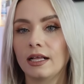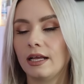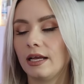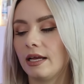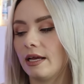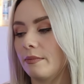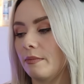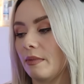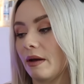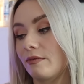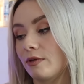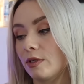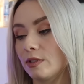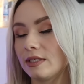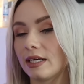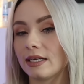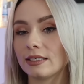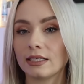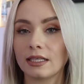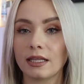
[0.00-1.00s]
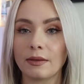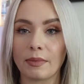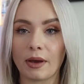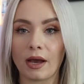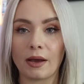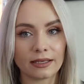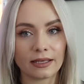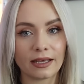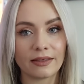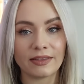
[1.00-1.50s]
I've used it as a lip
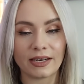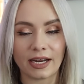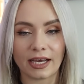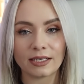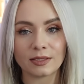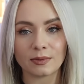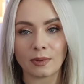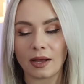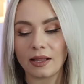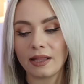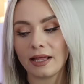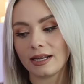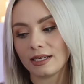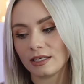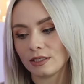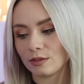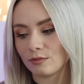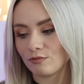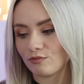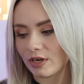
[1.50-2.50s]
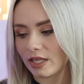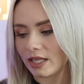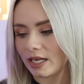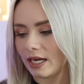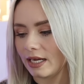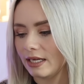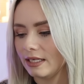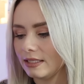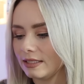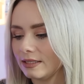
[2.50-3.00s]
balm in the day as well, and it is really
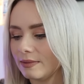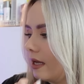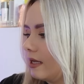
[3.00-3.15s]
nice.